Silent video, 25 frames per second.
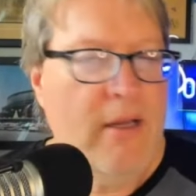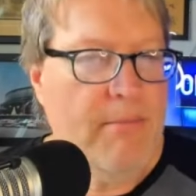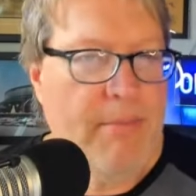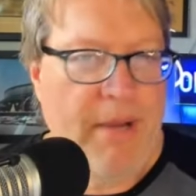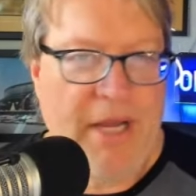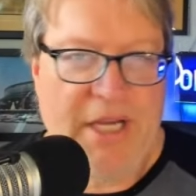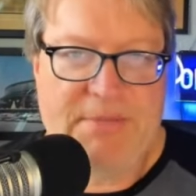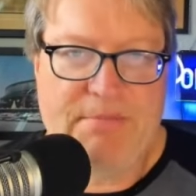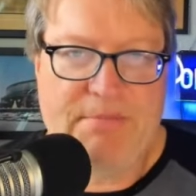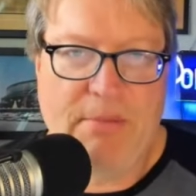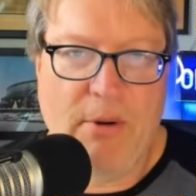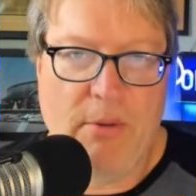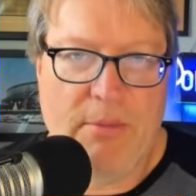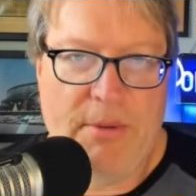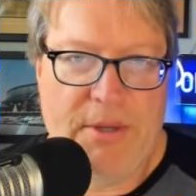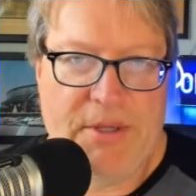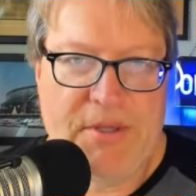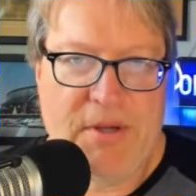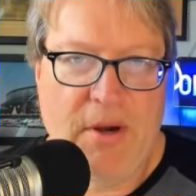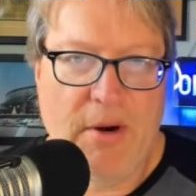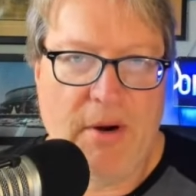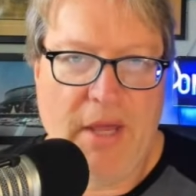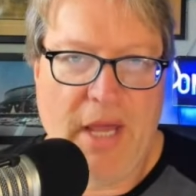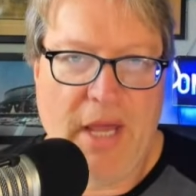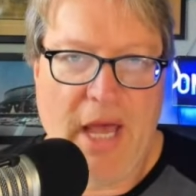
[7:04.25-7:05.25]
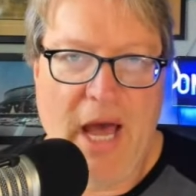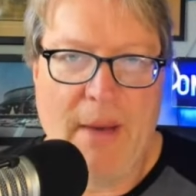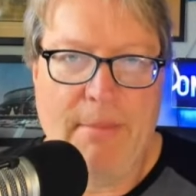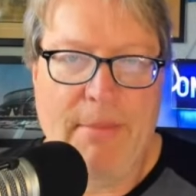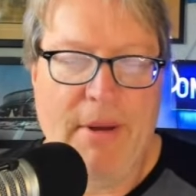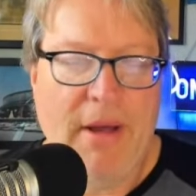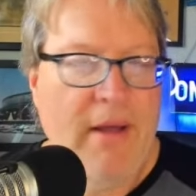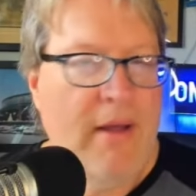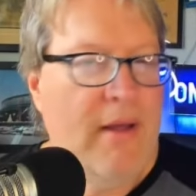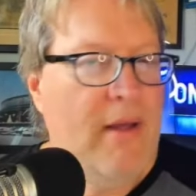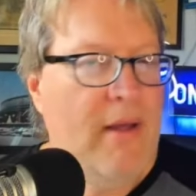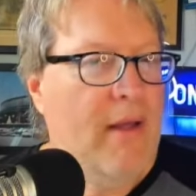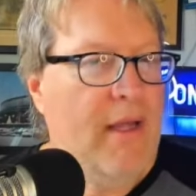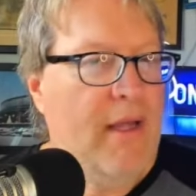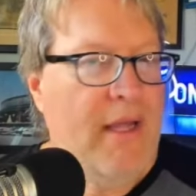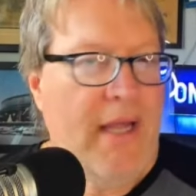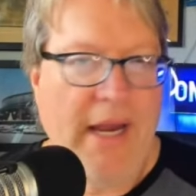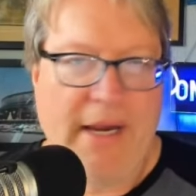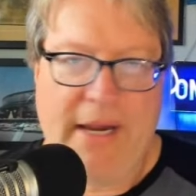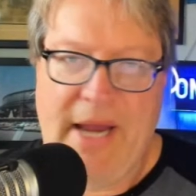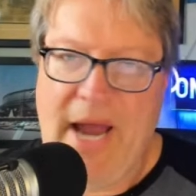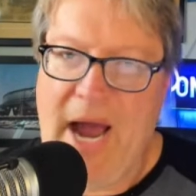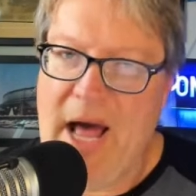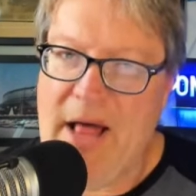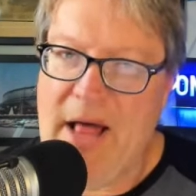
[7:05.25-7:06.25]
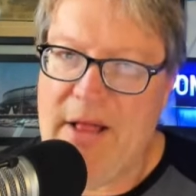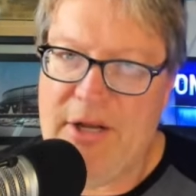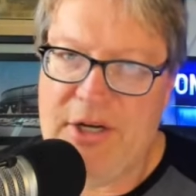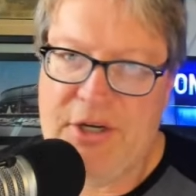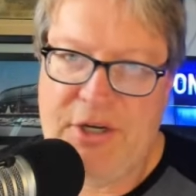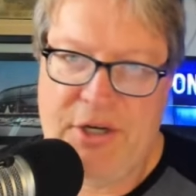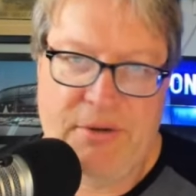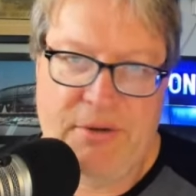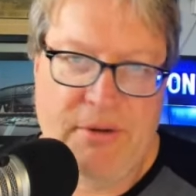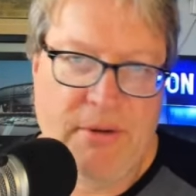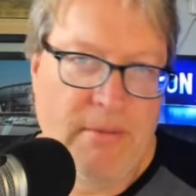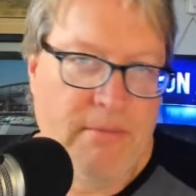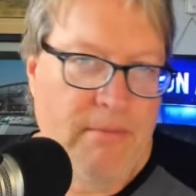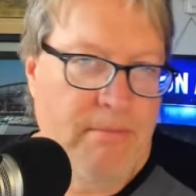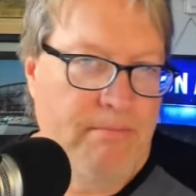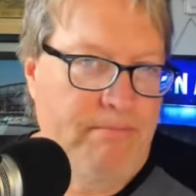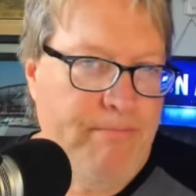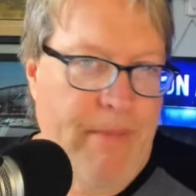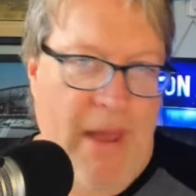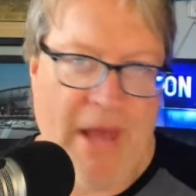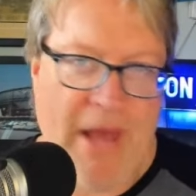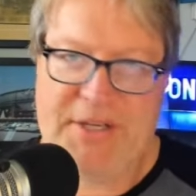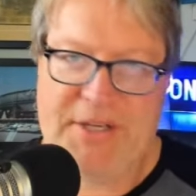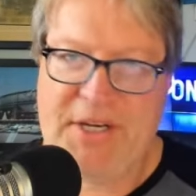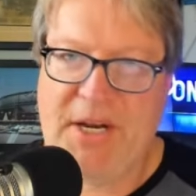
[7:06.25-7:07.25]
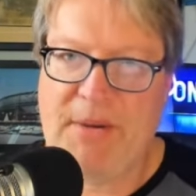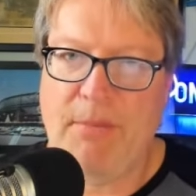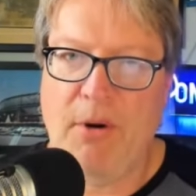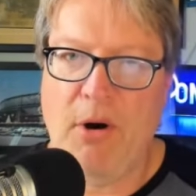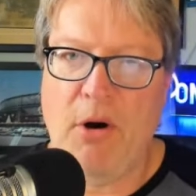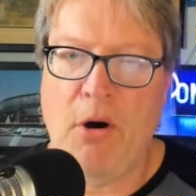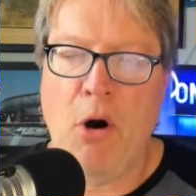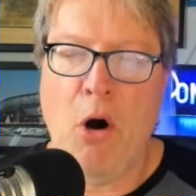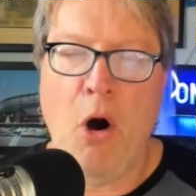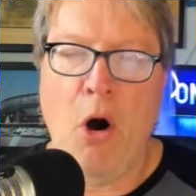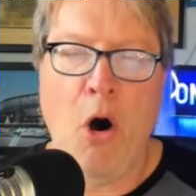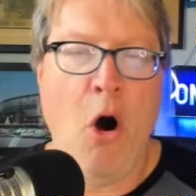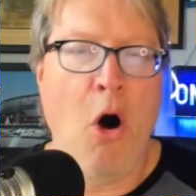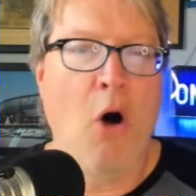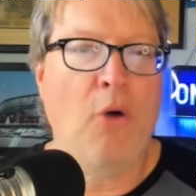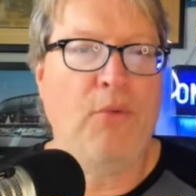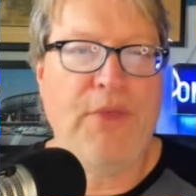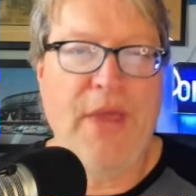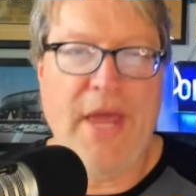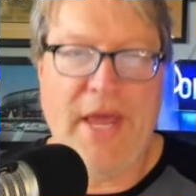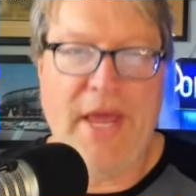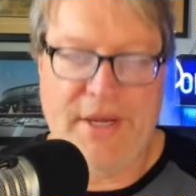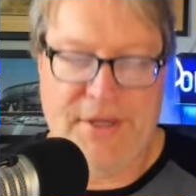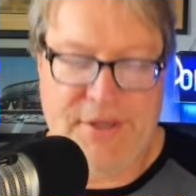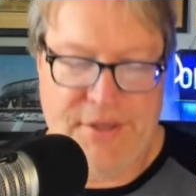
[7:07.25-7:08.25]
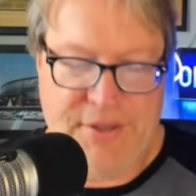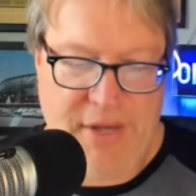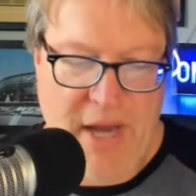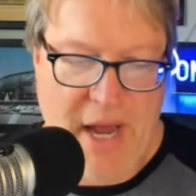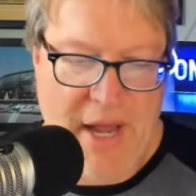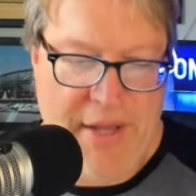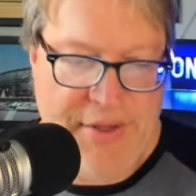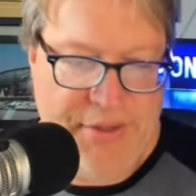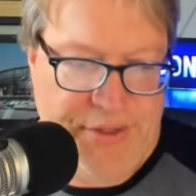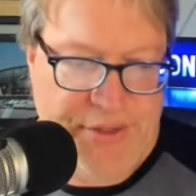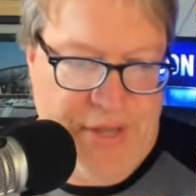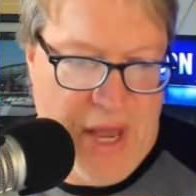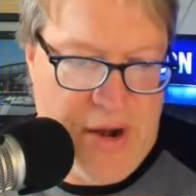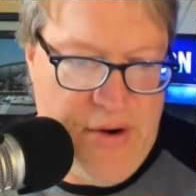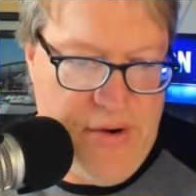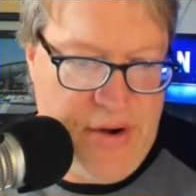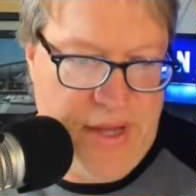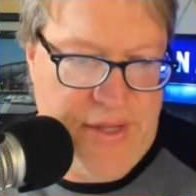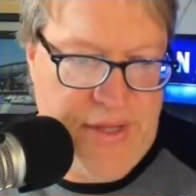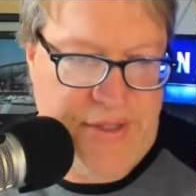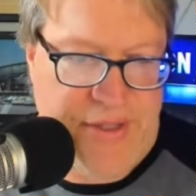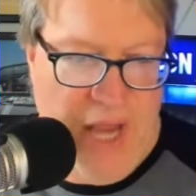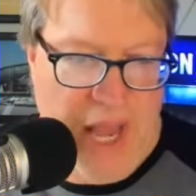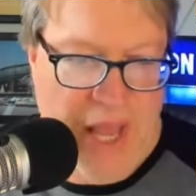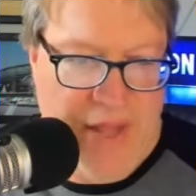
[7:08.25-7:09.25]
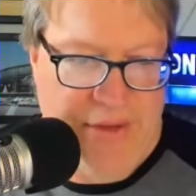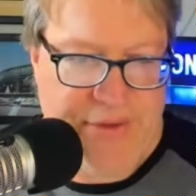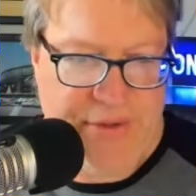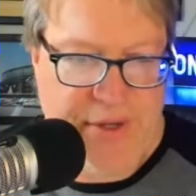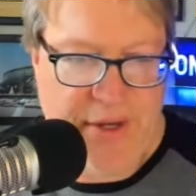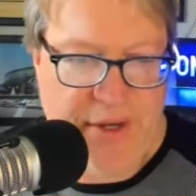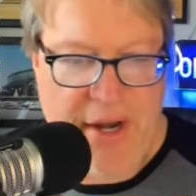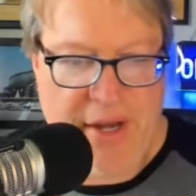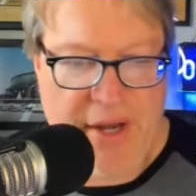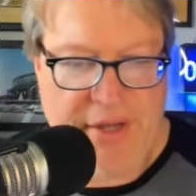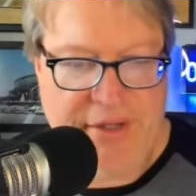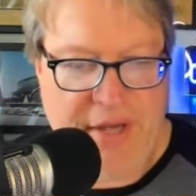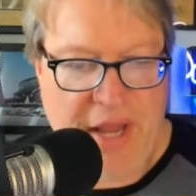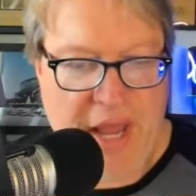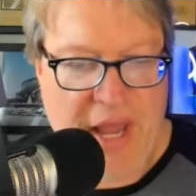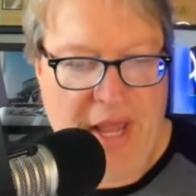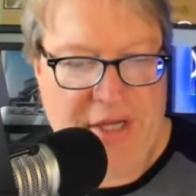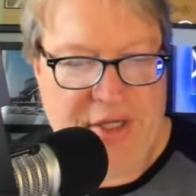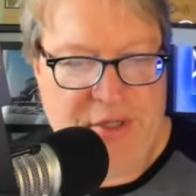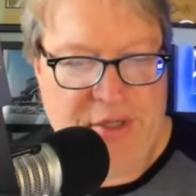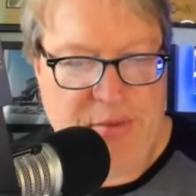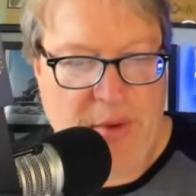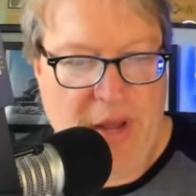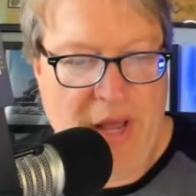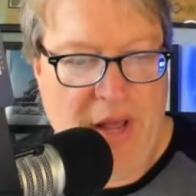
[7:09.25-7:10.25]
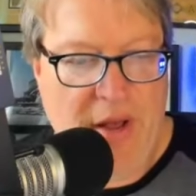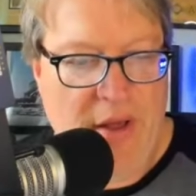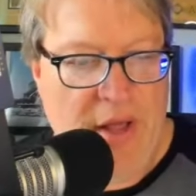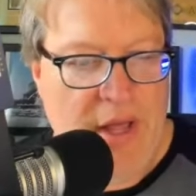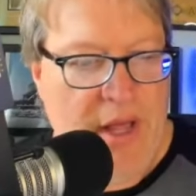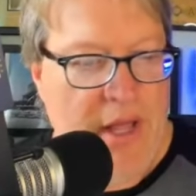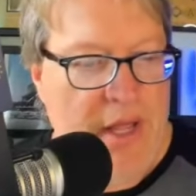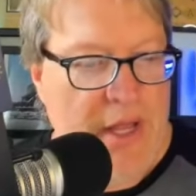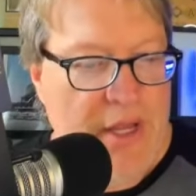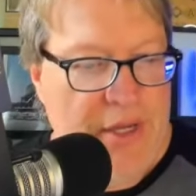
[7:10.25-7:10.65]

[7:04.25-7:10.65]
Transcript: baseball will be starting up. Yeah, college basketball all days on Saturdays and Sundays as well.